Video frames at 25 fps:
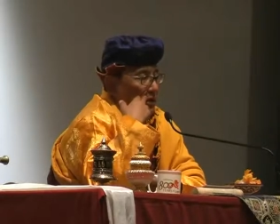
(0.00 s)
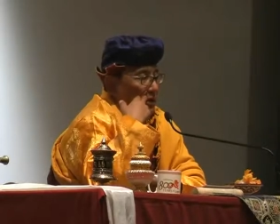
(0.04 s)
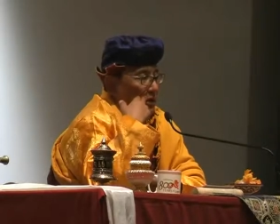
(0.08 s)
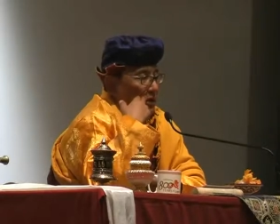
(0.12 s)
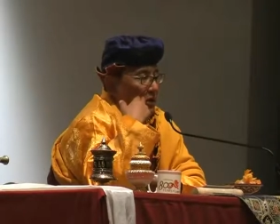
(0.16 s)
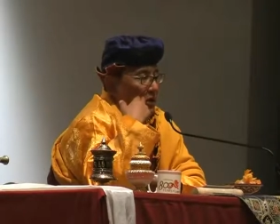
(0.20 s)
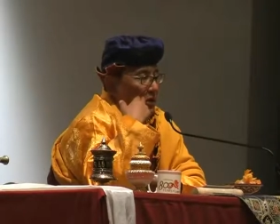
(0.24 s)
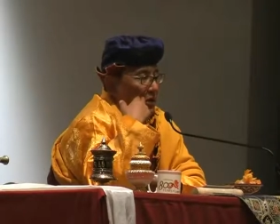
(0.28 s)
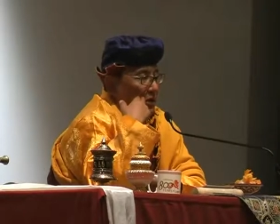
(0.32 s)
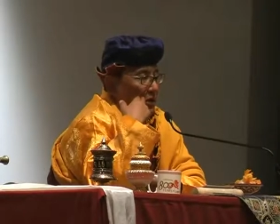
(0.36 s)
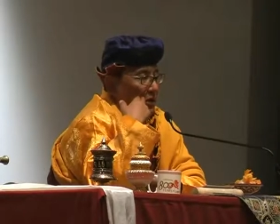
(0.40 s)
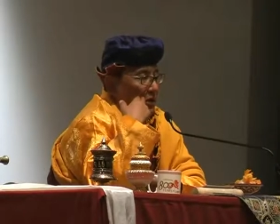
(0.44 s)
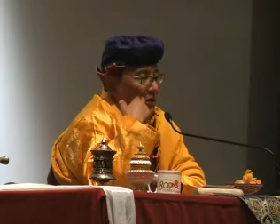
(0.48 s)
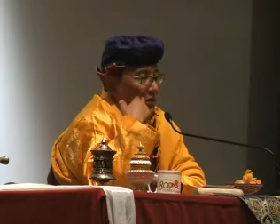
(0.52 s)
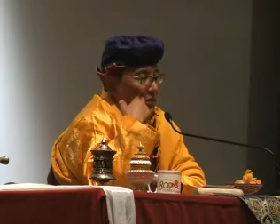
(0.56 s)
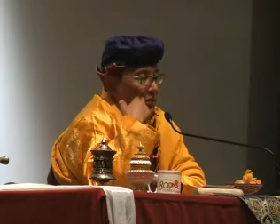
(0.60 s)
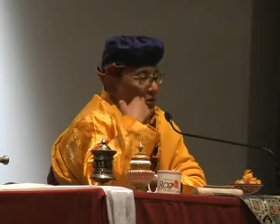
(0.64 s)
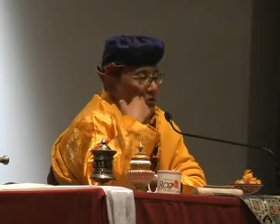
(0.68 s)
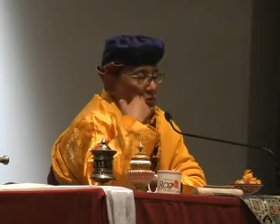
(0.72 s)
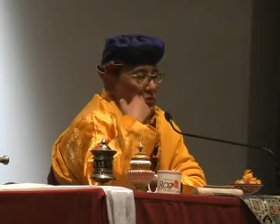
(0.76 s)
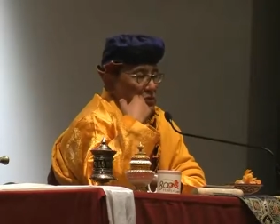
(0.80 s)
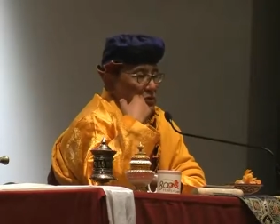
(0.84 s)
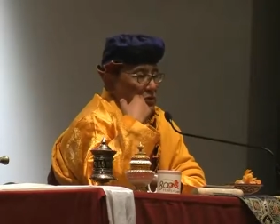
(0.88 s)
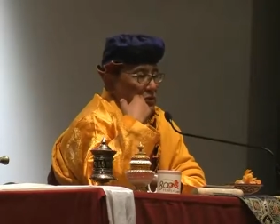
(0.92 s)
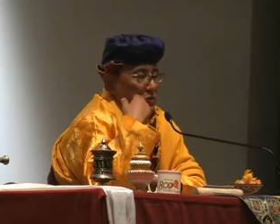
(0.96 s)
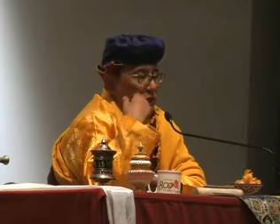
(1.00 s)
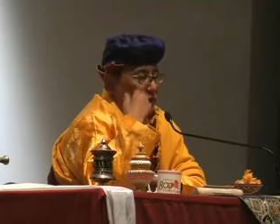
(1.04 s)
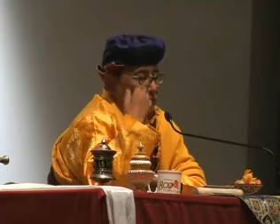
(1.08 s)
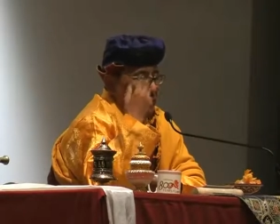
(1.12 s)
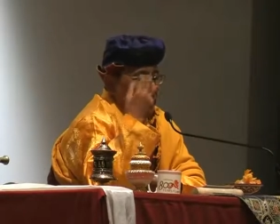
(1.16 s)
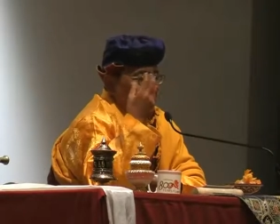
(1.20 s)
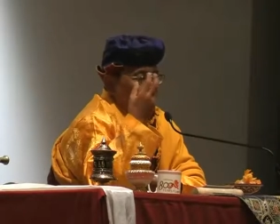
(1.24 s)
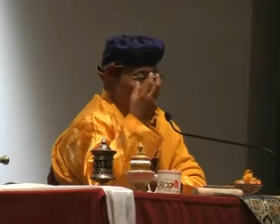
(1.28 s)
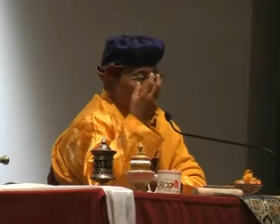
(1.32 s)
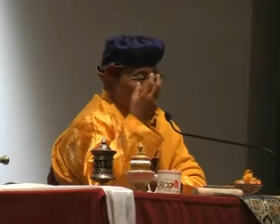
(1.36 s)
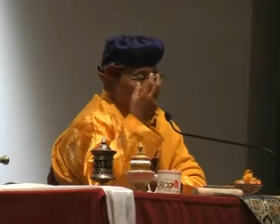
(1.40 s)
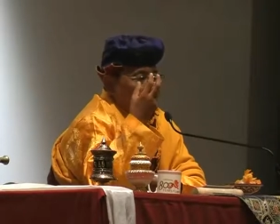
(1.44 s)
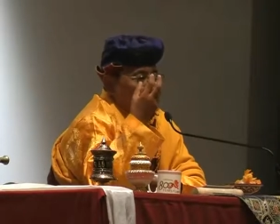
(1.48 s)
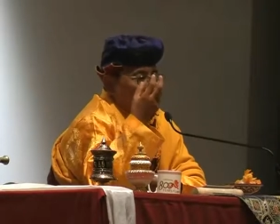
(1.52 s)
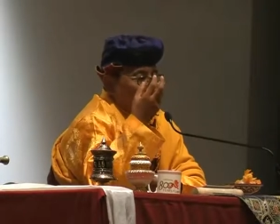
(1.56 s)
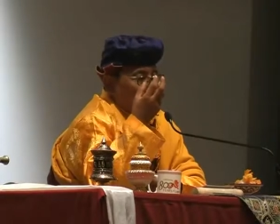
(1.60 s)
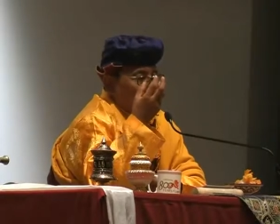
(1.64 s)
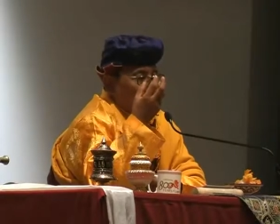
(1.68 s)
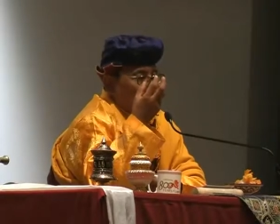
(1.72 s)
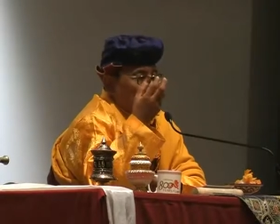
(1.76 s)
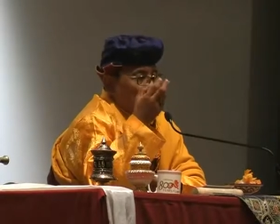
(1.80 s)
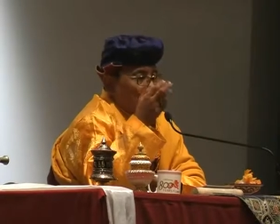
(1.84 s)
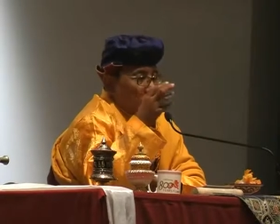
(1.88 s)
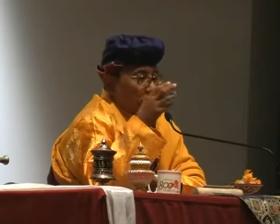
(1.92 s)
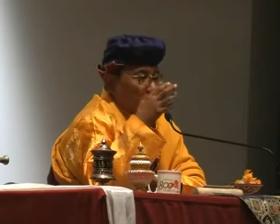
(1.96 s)
uh, also like a,
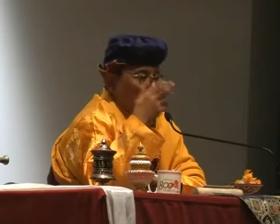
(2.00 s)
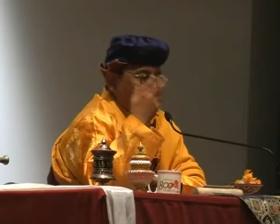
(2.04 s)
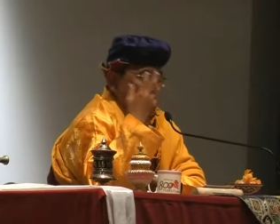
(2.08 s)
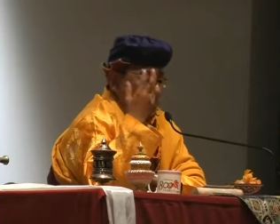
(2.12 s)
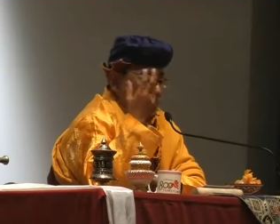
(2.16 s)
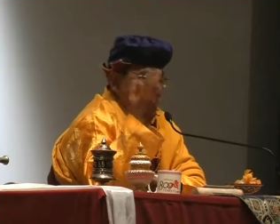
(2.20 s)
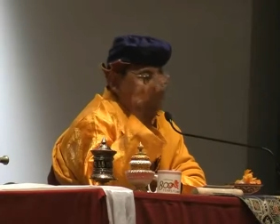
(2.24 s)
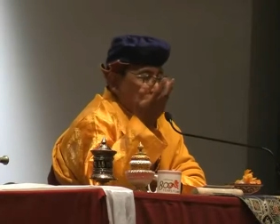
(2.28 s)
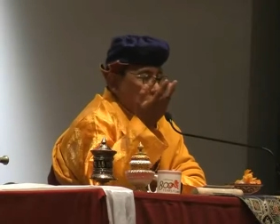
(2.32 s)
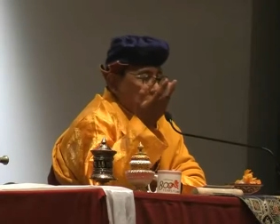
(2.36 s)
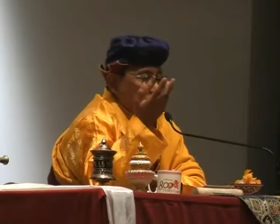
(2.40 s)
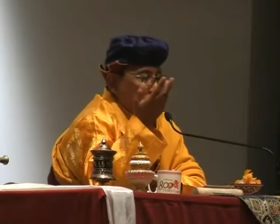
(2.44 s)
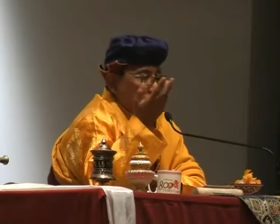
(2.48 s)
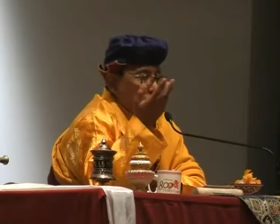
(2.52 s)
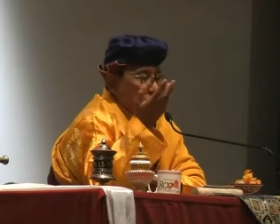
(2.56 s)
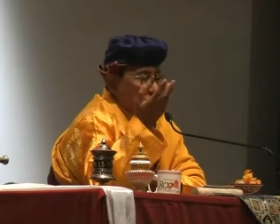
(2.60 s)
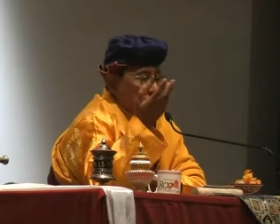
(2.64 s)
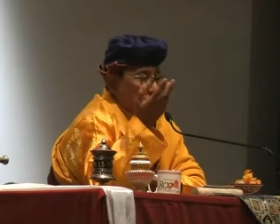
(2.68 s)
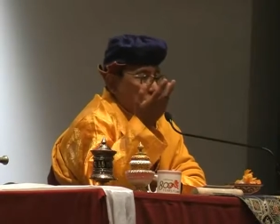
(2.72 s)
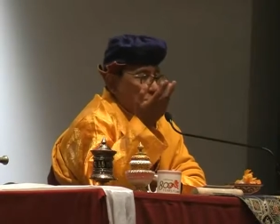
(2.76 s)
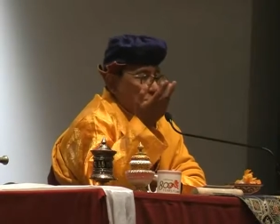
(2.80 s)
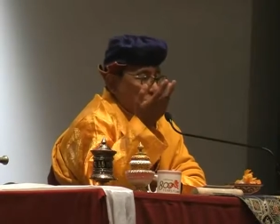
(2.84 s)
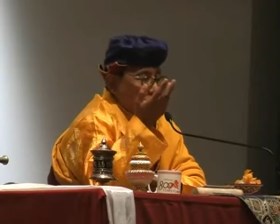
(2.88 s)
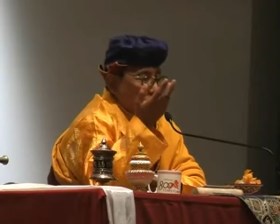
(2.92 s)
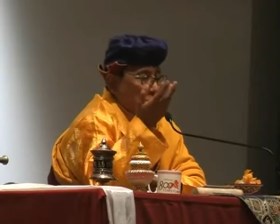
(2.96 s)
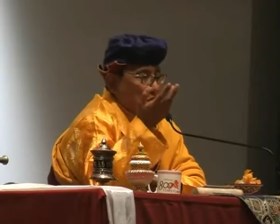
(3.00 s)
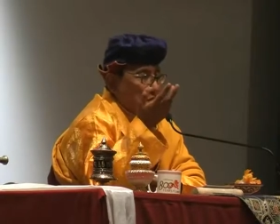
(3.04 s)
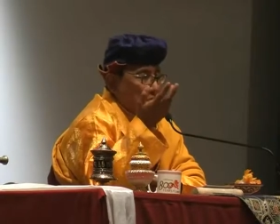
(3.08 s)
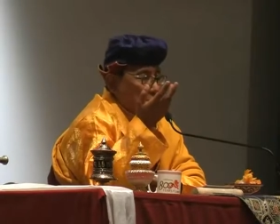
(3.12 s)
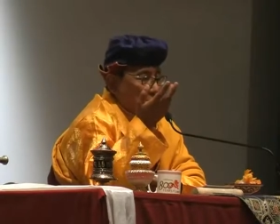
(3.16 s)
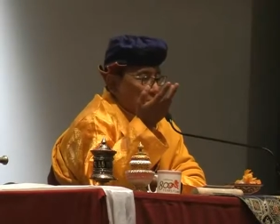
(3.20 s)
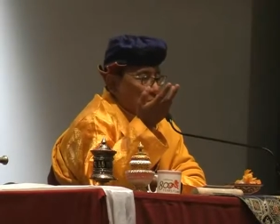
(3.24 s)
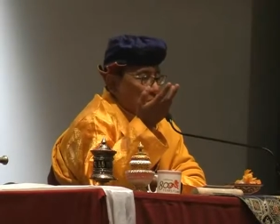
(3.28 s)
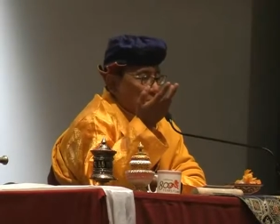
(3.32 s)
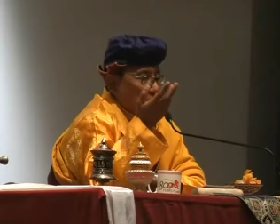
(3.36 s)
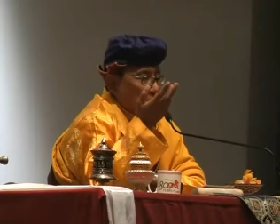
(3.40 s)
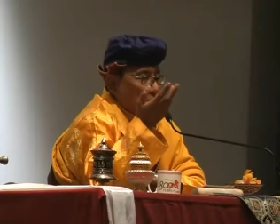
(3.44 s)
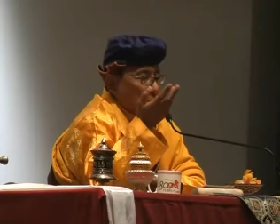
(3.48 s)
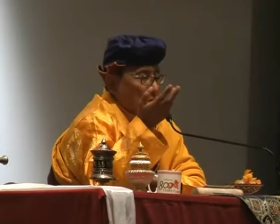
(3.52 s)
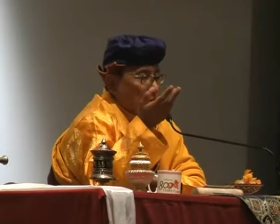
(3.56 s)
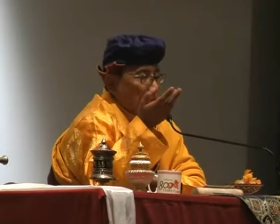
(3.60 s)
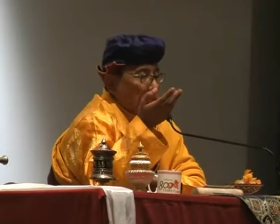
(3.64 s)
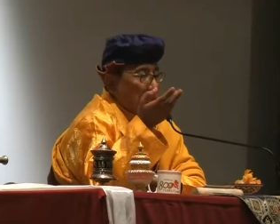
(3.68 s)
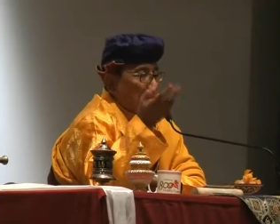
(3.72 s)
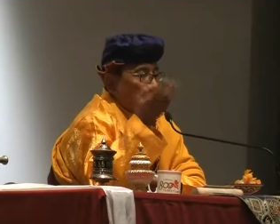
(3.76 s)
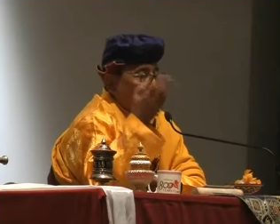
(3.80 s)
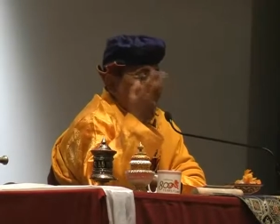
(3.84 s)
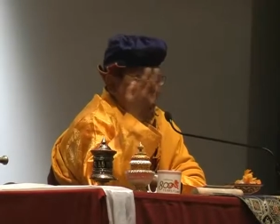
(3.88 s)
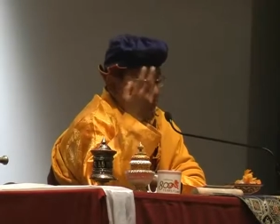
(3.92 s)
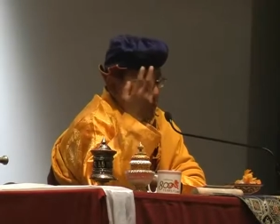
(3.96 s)
not only suicidal
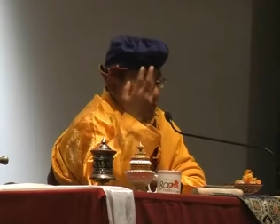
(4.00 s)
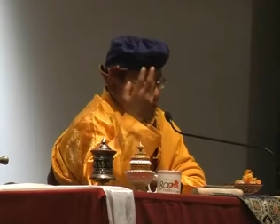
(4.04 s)
bummer, but